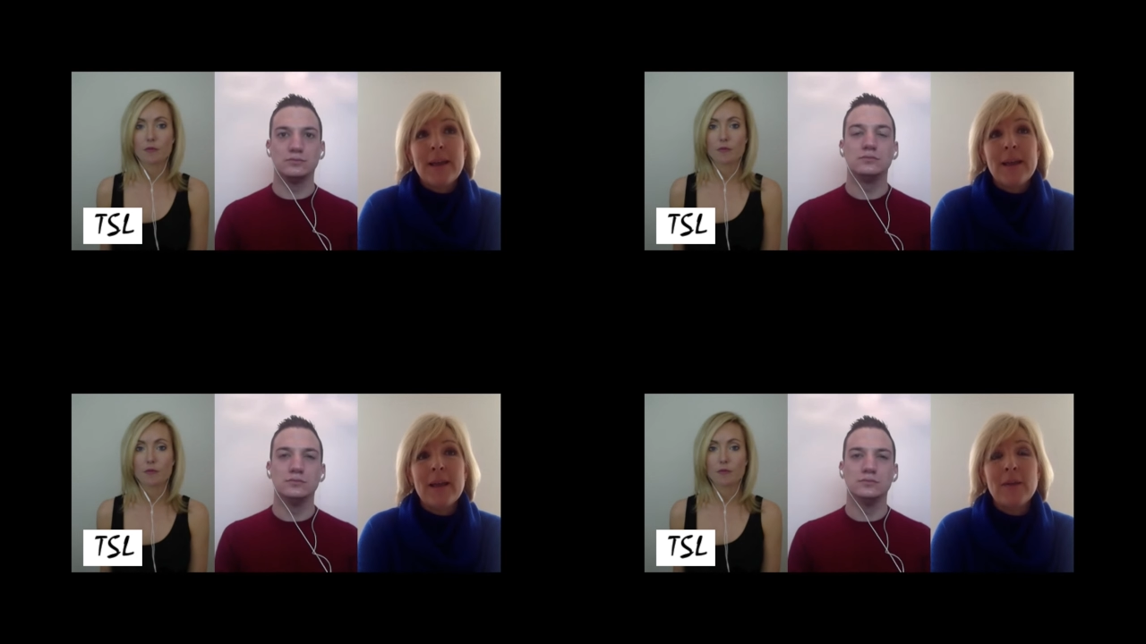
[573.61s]

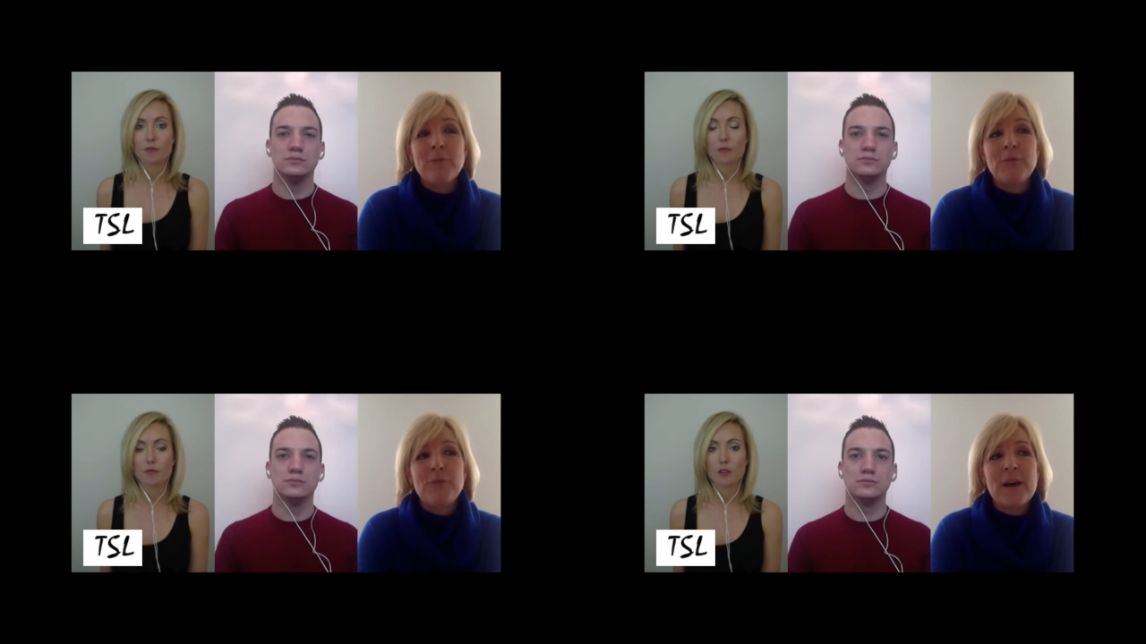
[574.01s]
Speaker 1: if
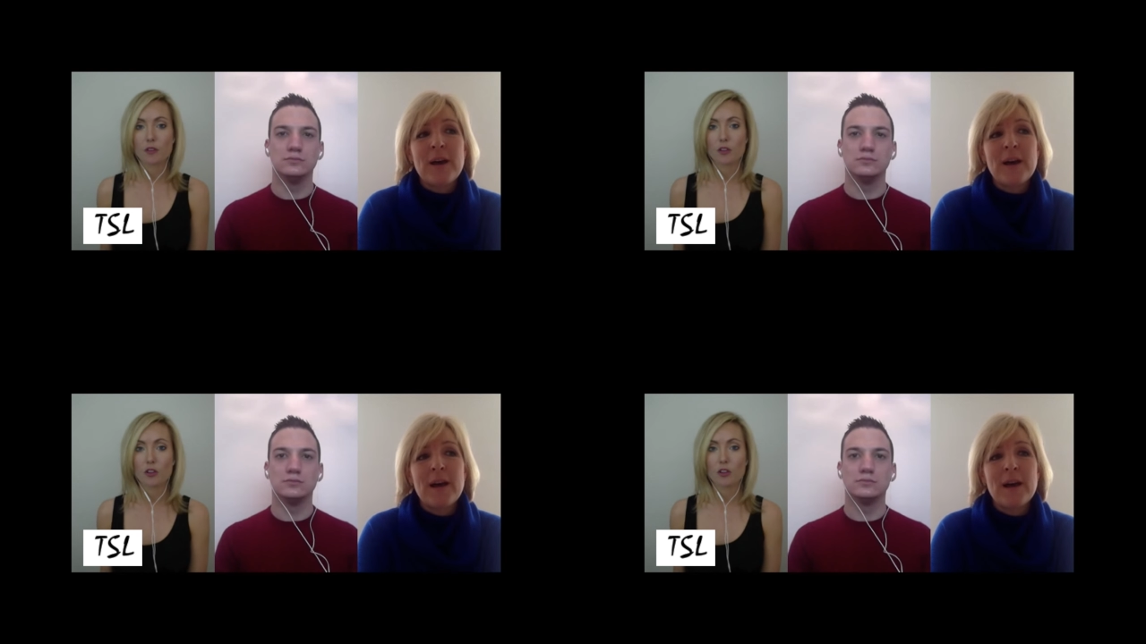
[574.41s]

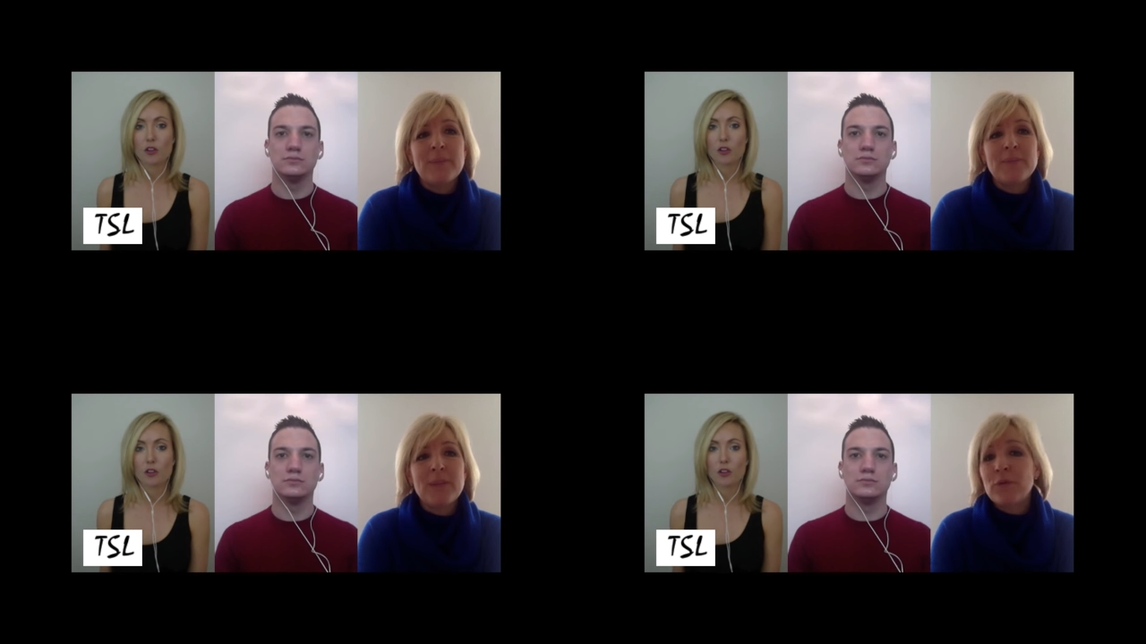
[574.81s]
uh,
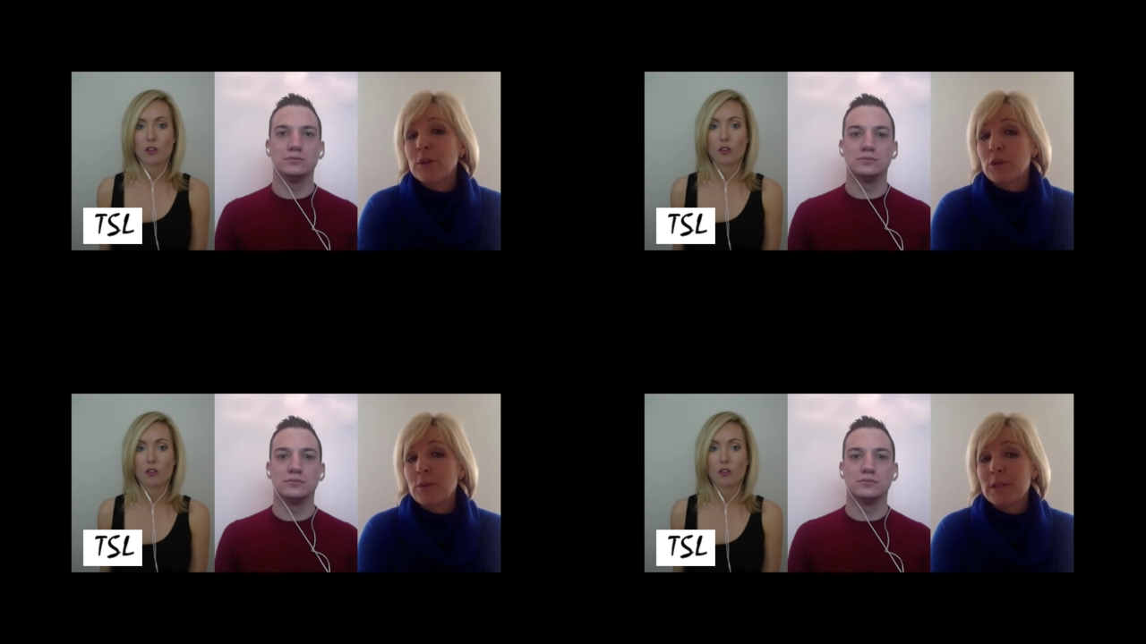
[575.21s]
if
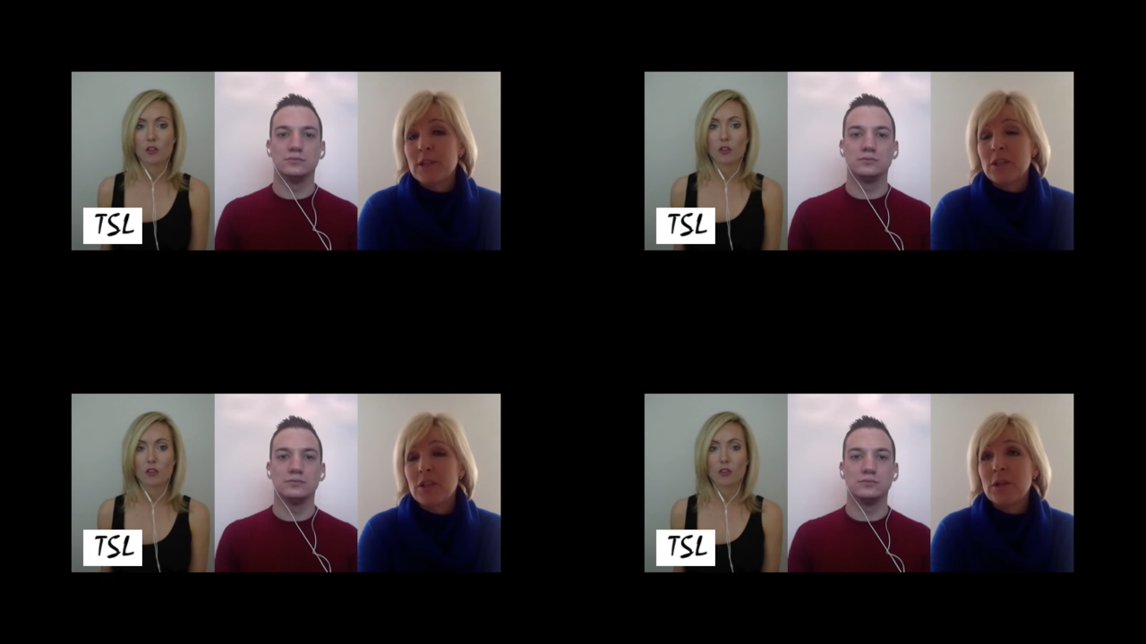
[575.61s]
he'll do it
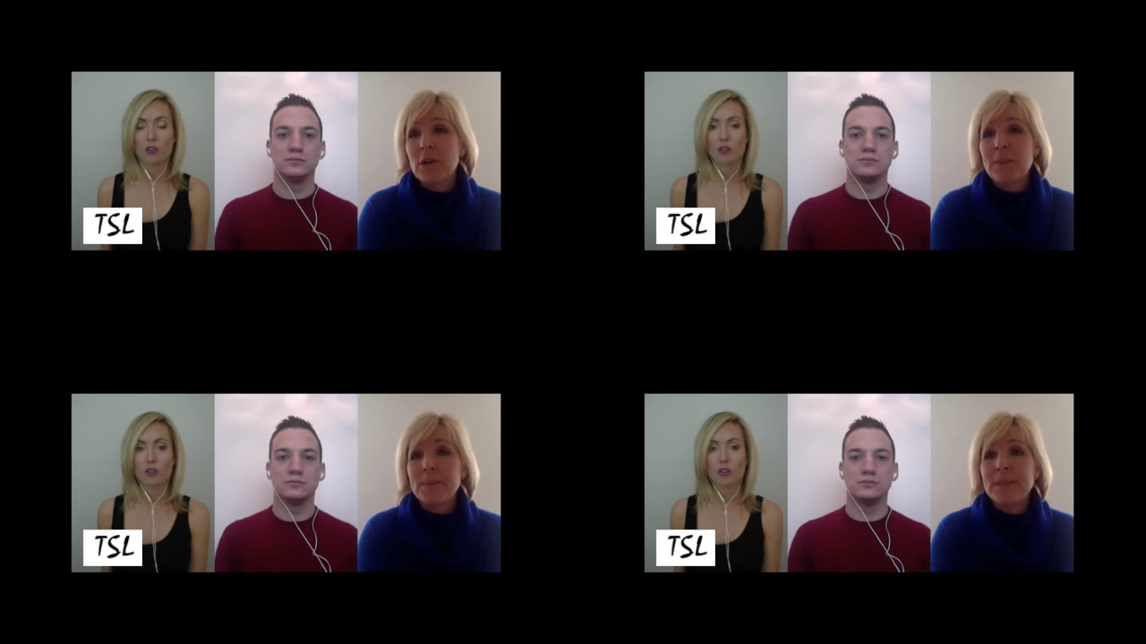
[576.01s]
this year in
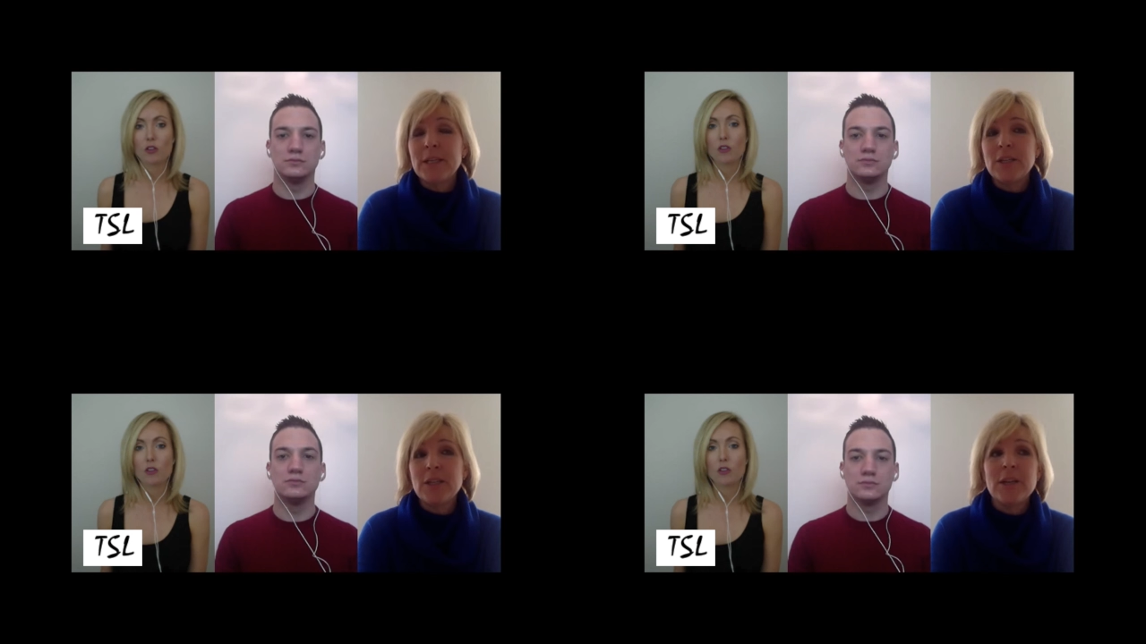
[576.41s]

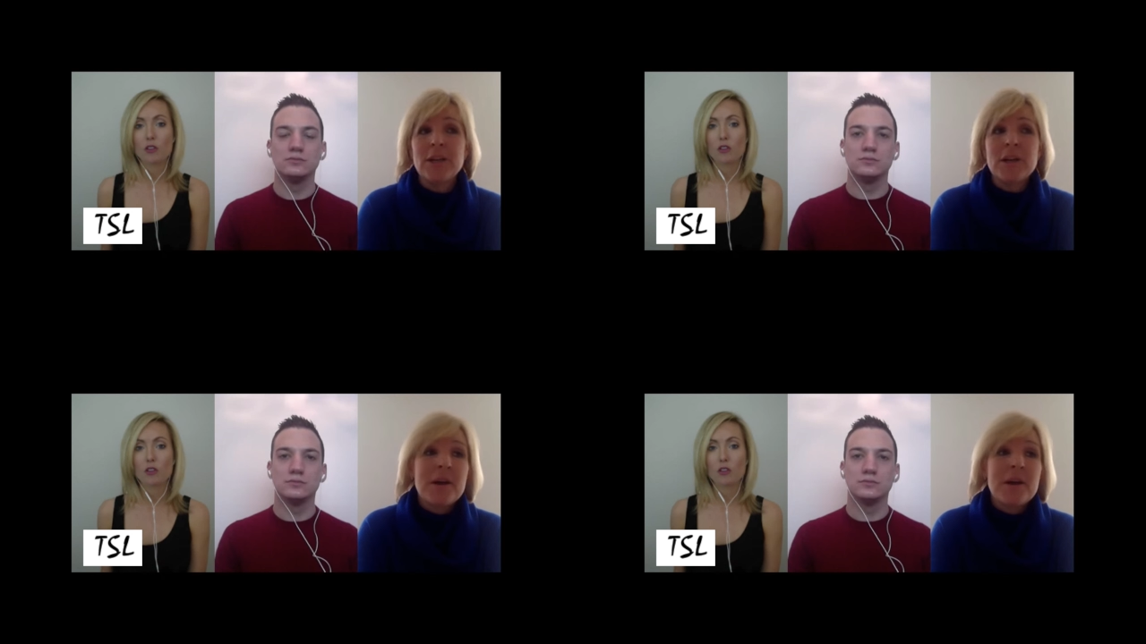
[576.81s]
competition.